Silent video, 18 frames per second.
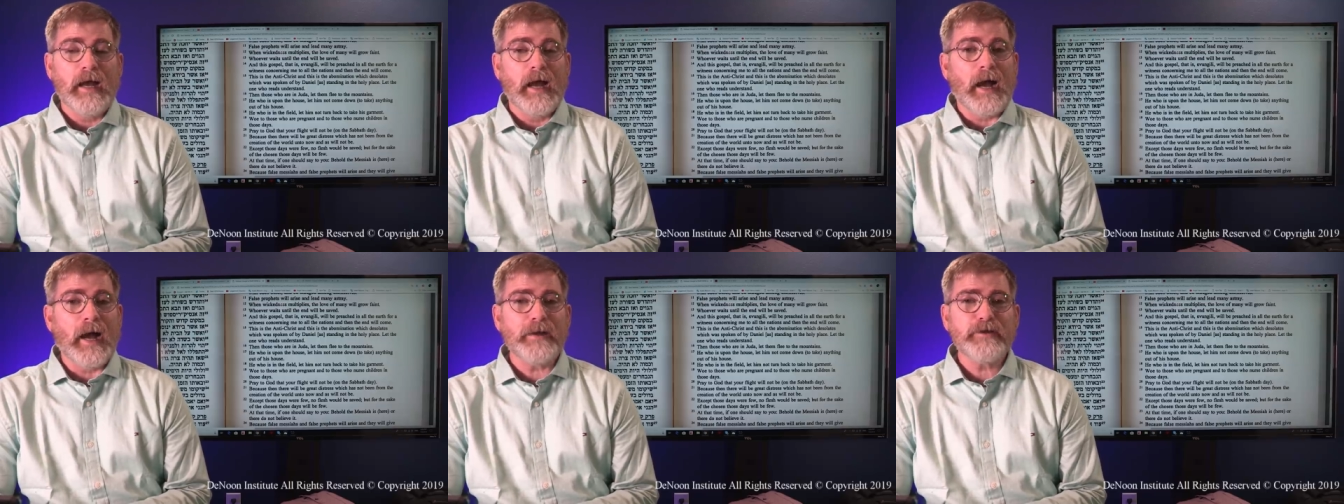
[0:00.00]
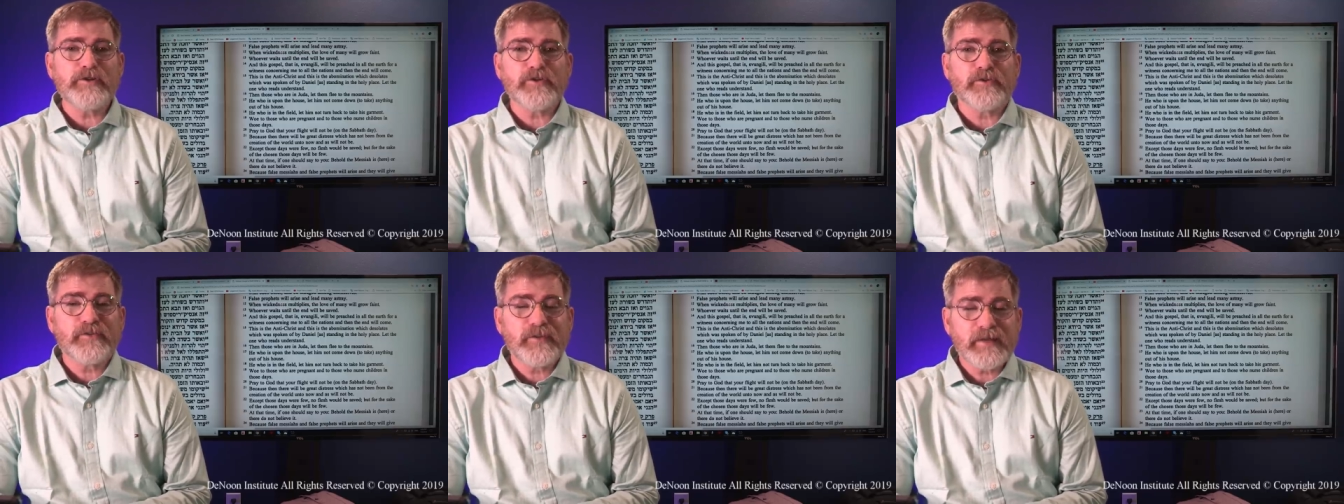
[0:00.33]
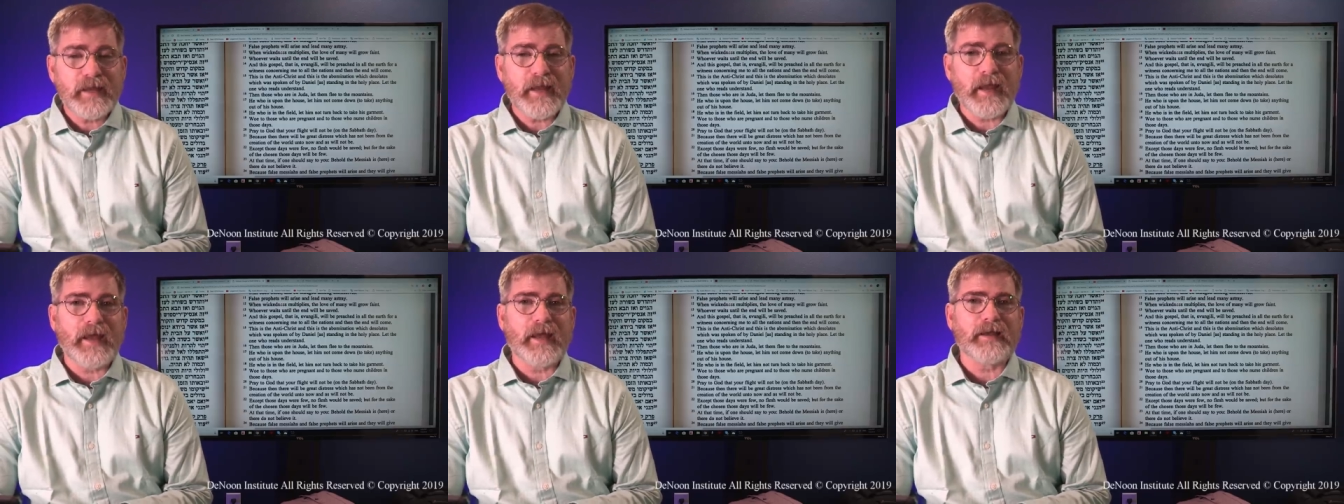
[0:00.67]
I just
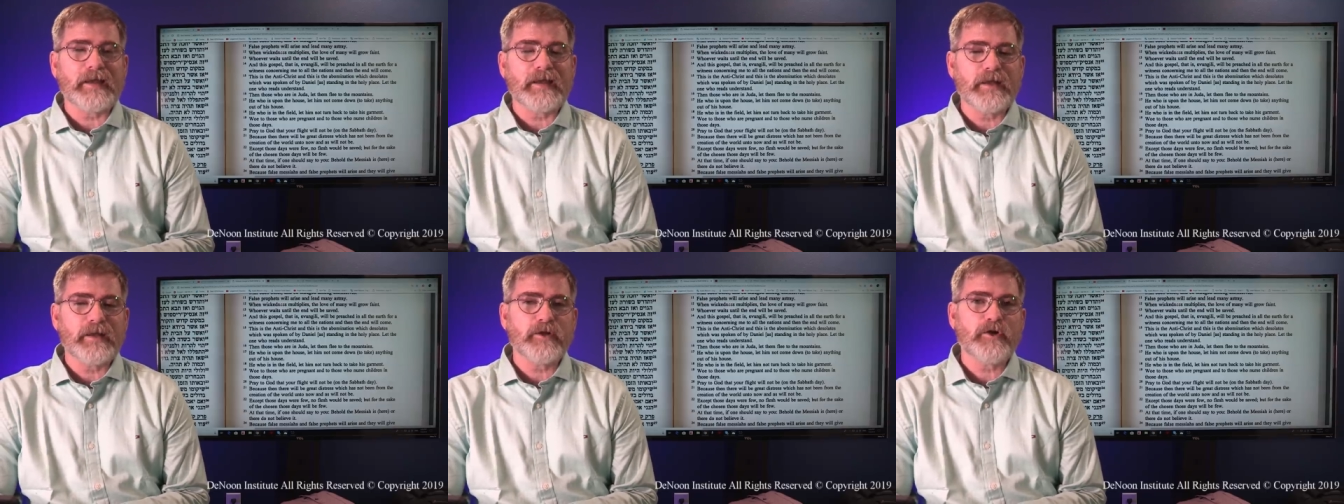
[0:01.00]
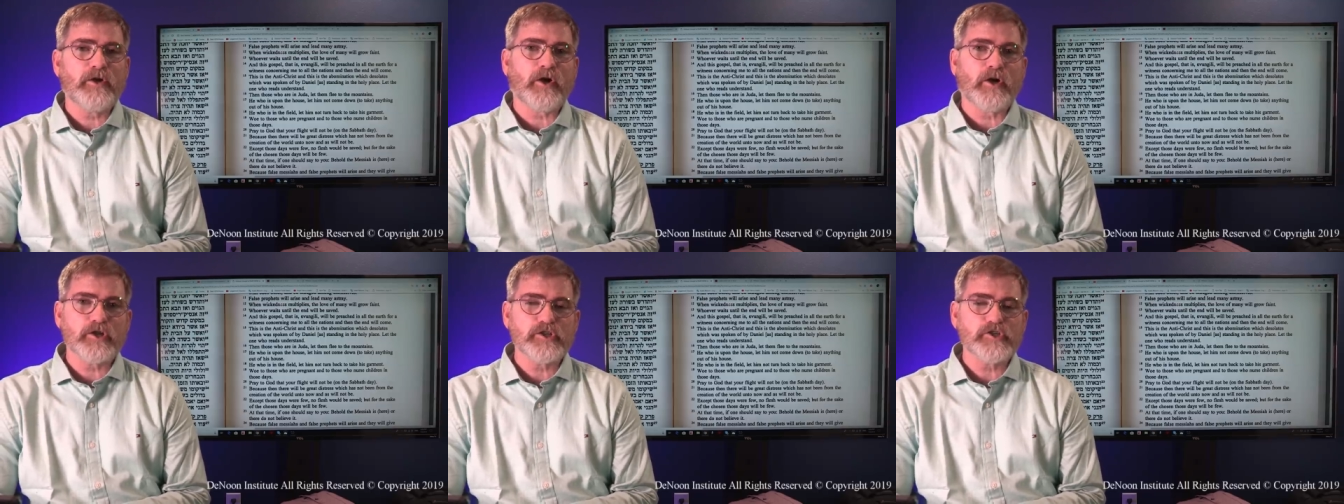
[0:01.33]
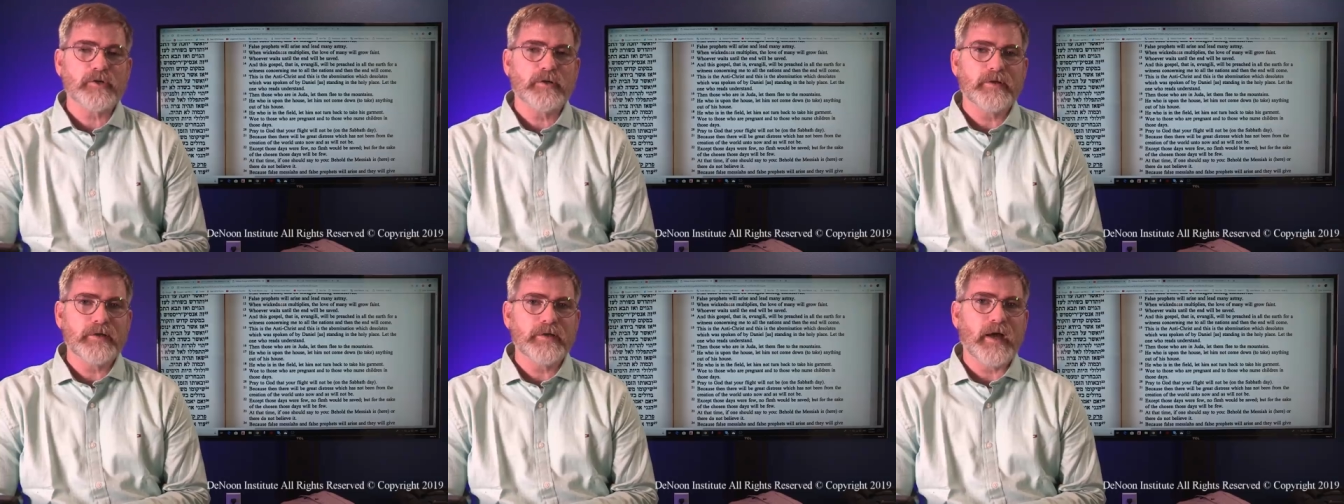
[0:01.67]
can't
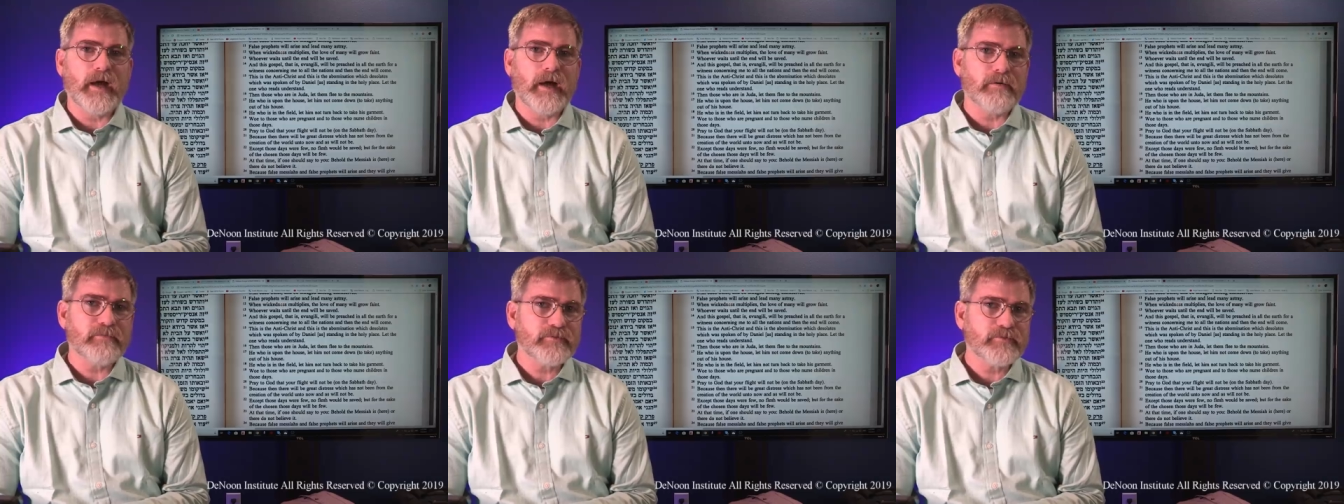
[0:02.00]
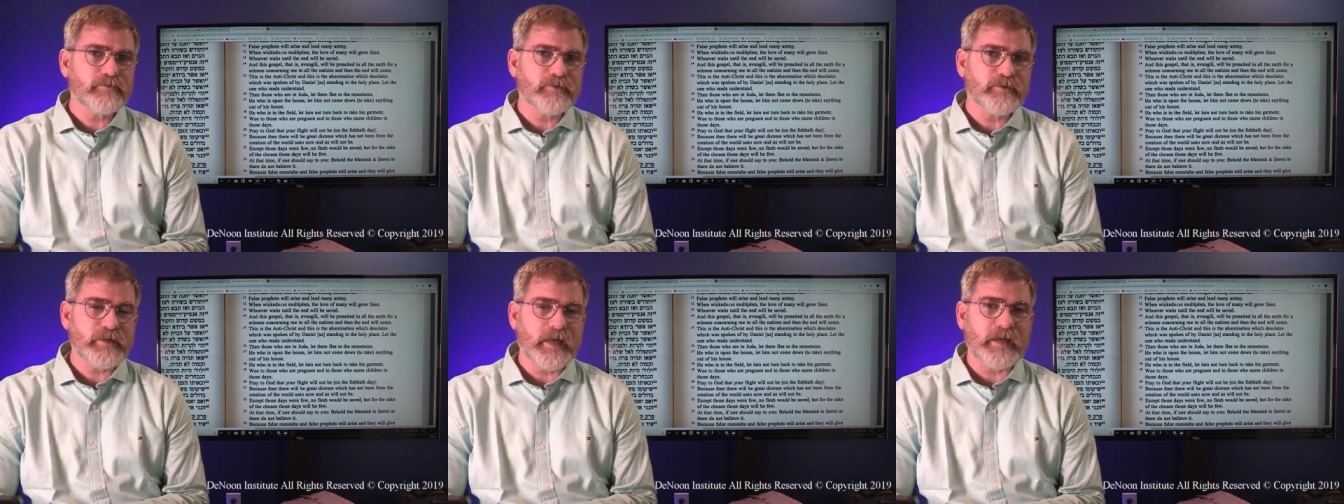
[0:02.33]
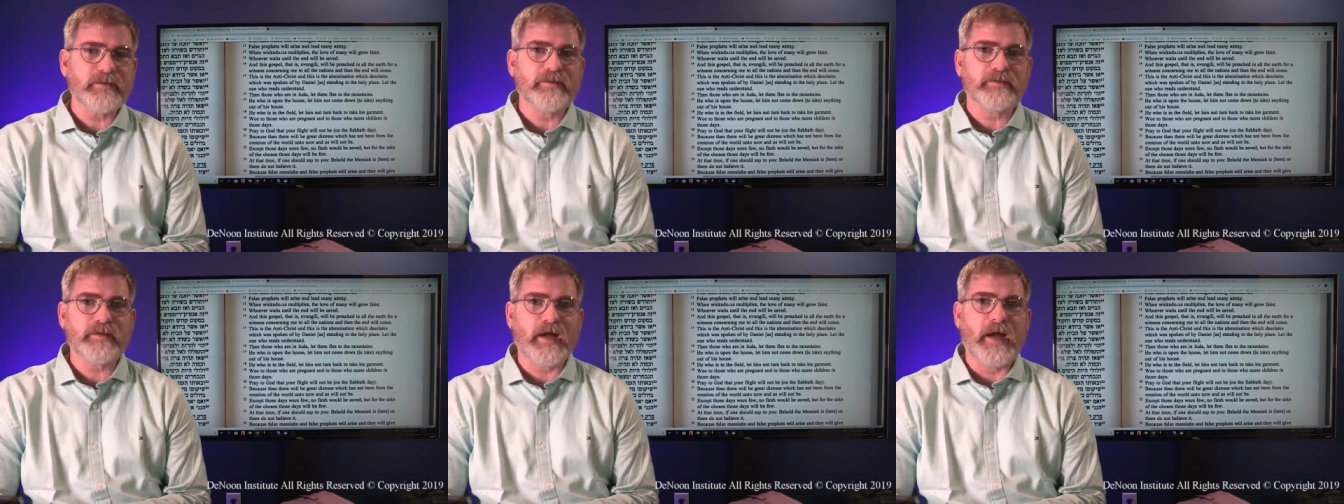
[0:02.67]
encourage you enough to
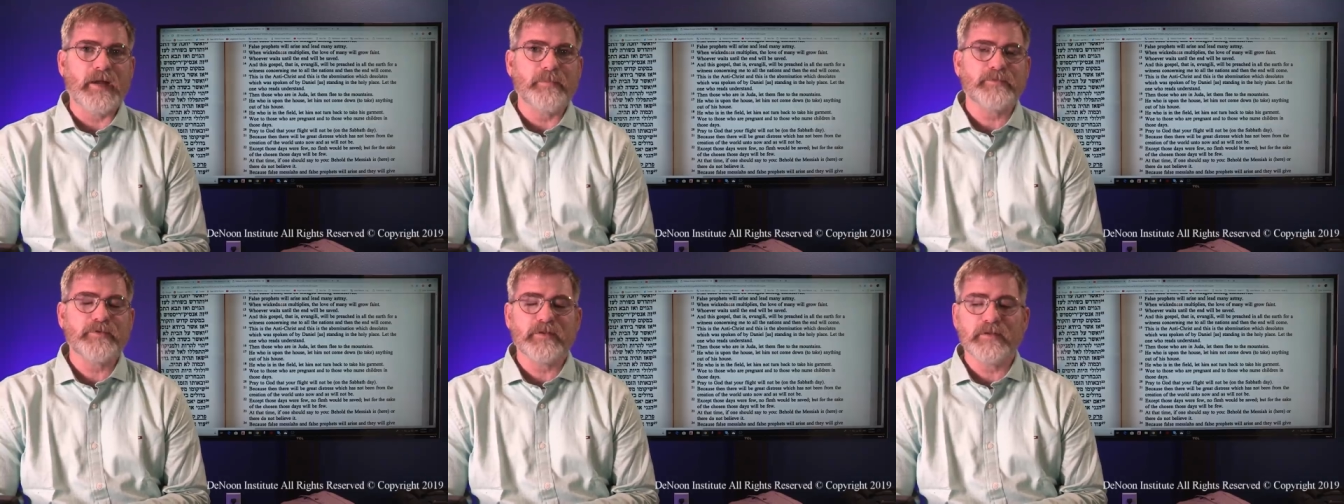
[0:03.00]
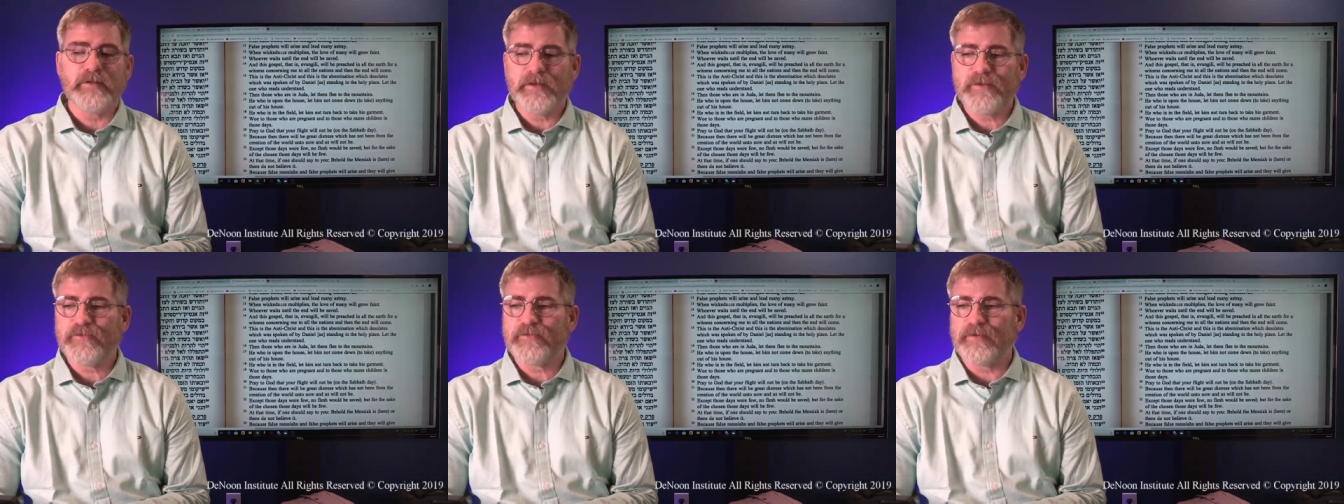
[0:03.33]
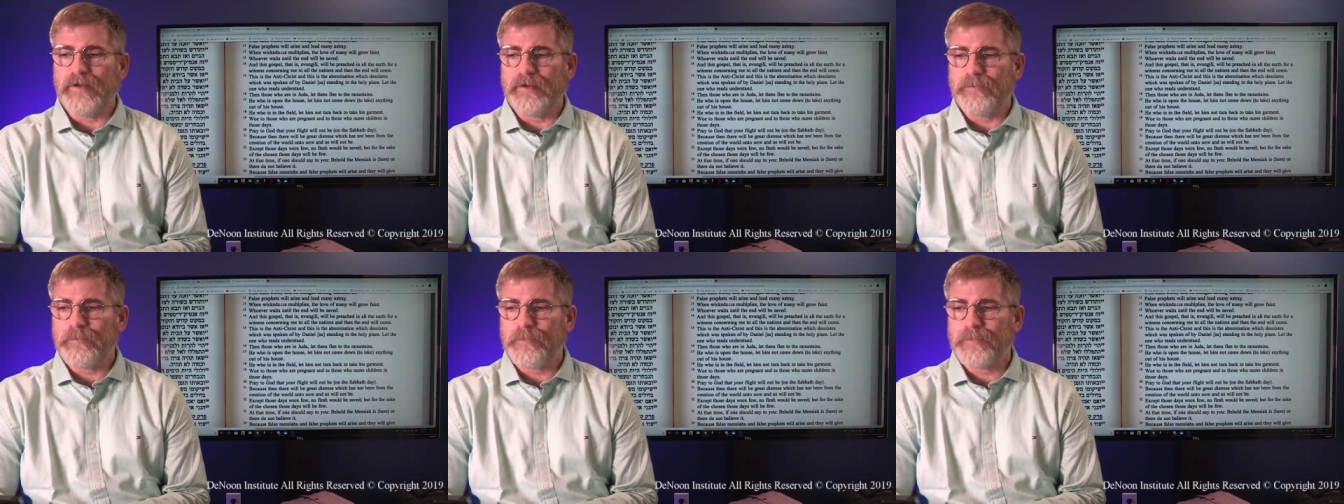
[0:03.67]
take the time to
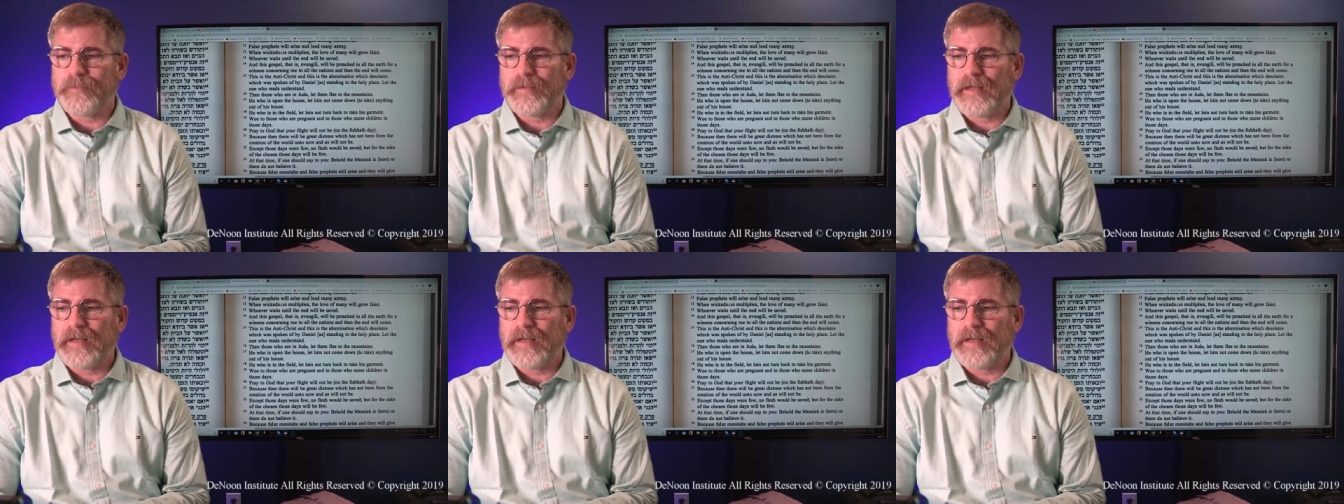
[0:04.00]
listen.